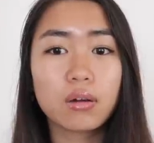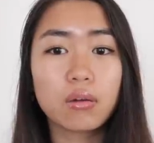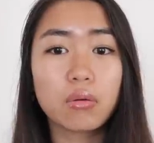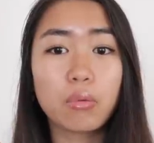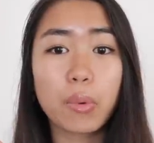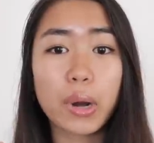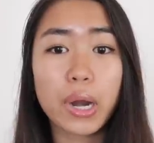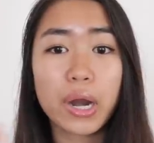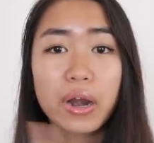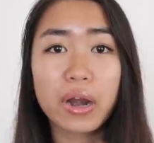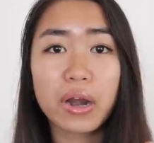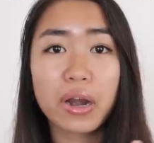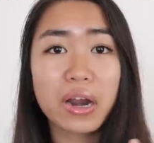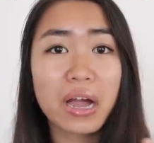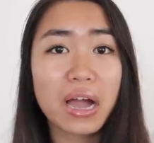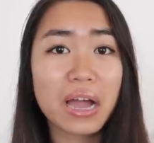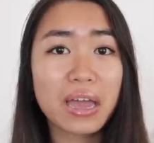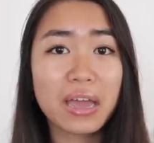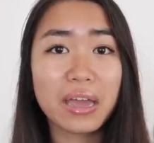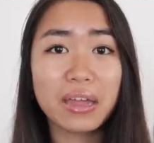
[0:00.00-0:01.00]
where
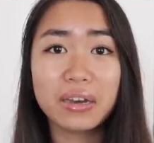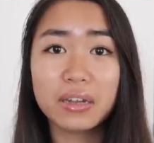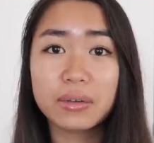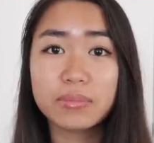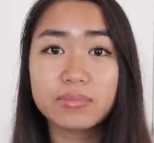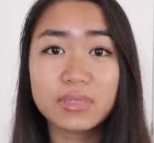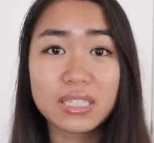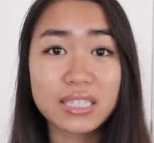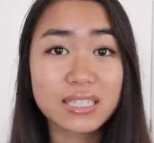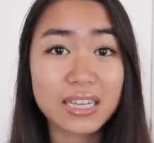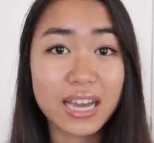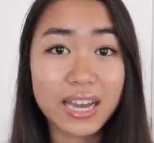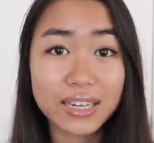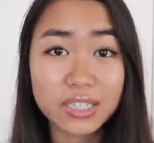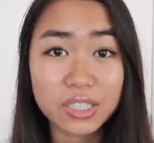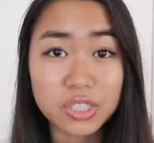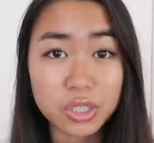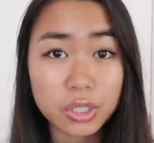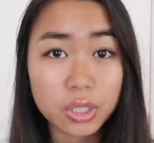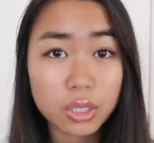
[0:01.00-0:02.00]
I end up
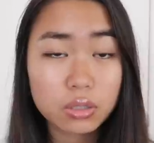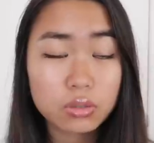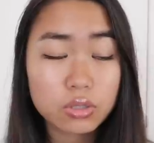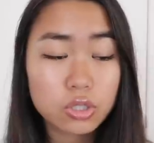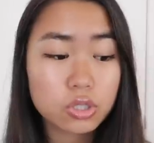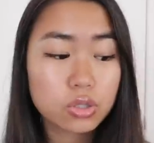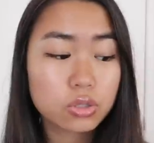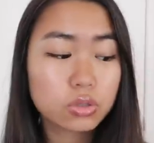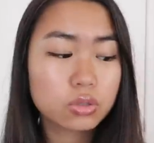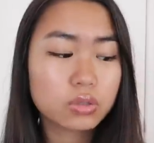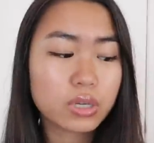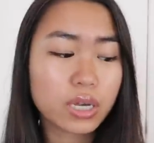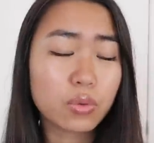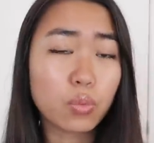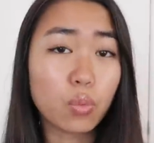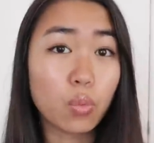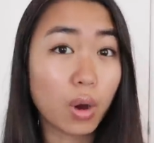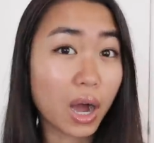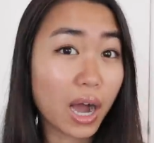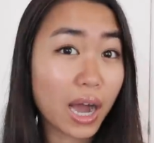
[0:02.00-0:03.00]
deciding to go to
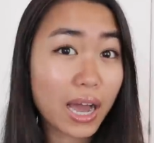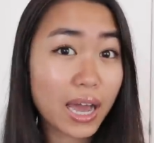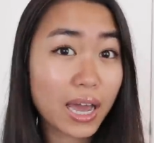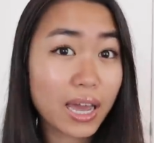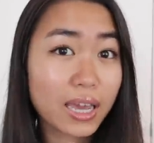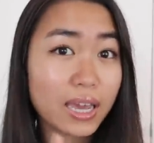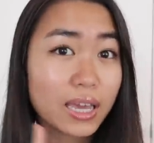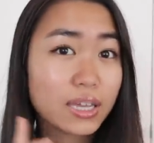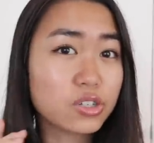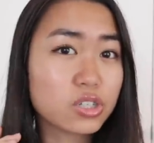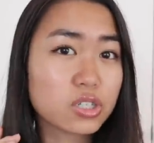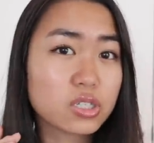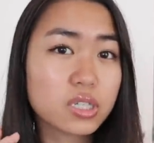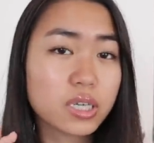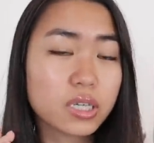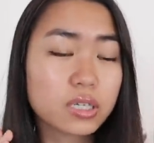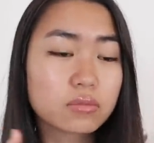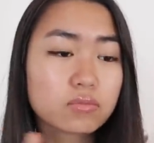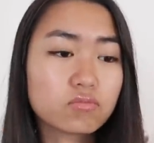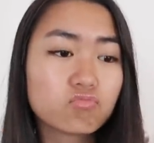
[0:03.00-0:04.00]
and why, and just
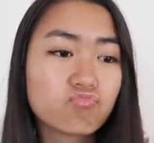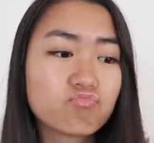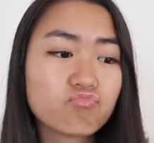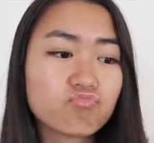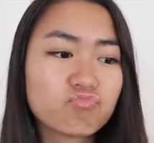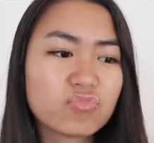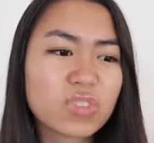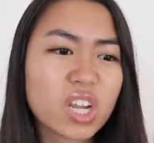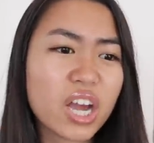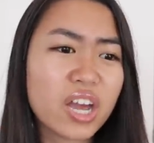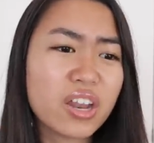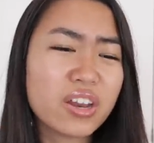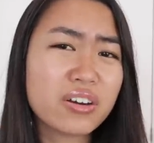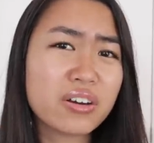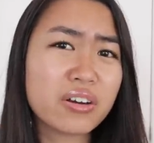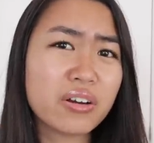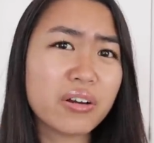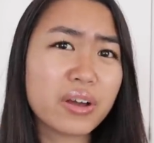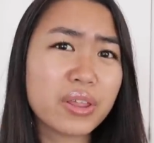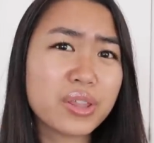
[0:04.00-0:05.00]
like, I
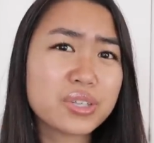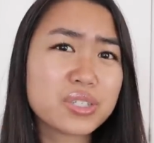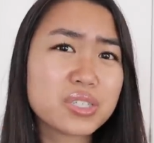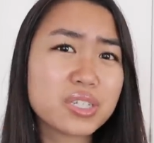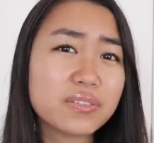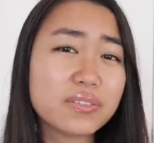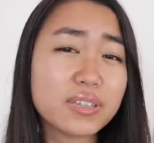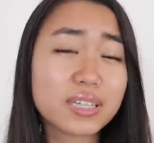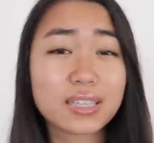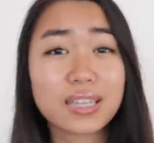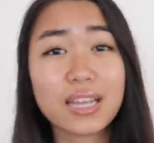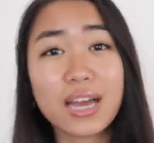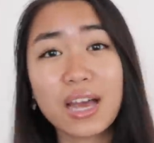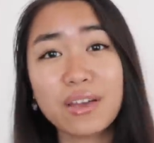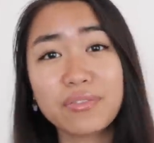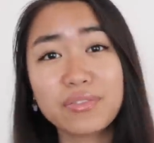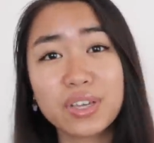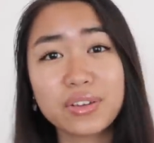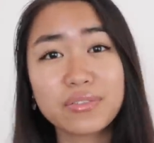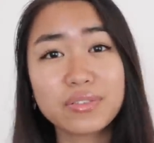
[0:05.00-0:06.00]
don't know, other stuff like
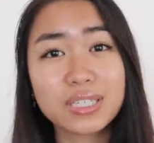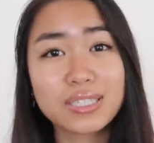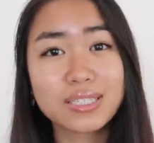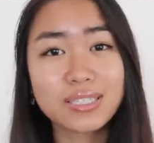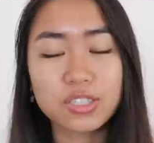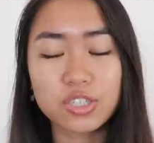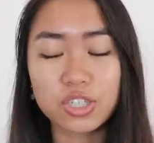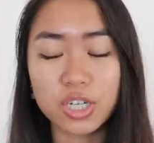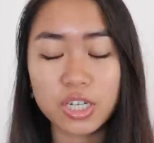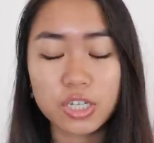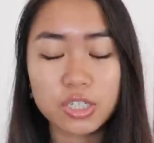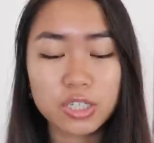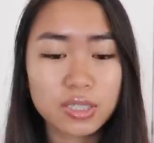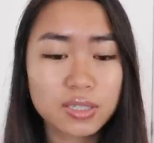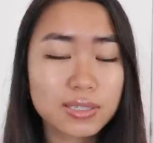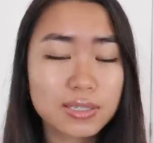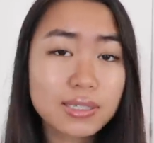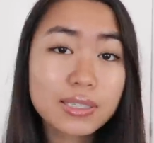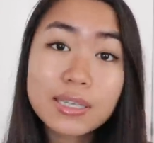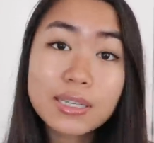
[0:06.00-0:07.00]
that. If you have any
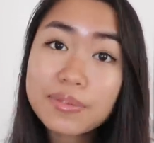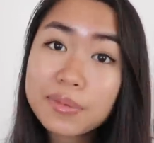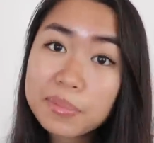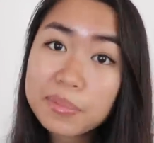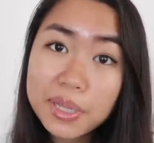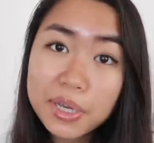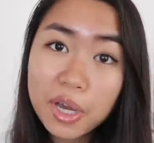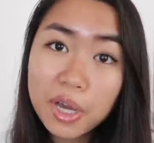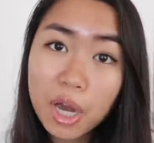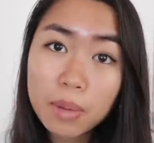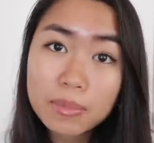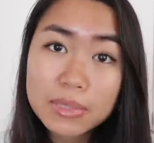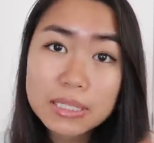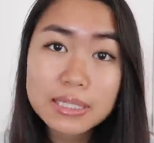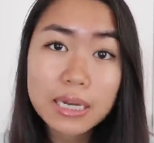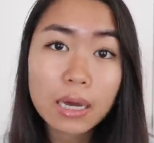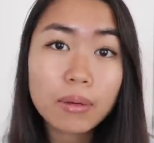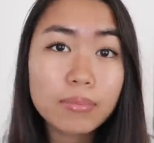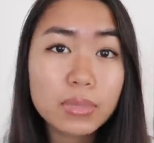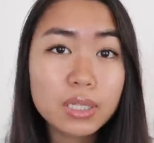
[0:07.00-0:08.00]
suggestions, leave them in the comments
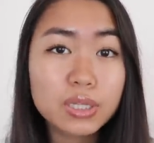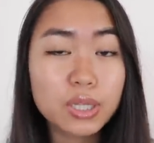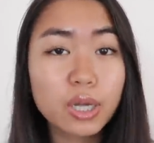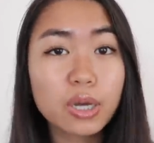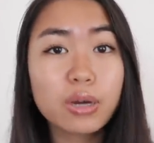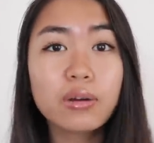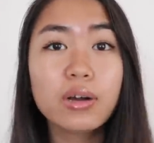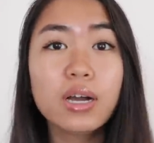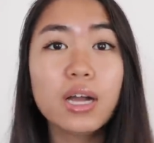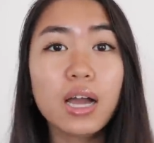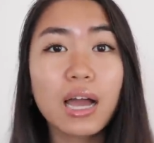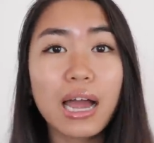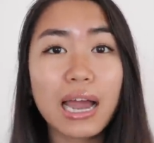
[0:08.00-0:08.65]
down below.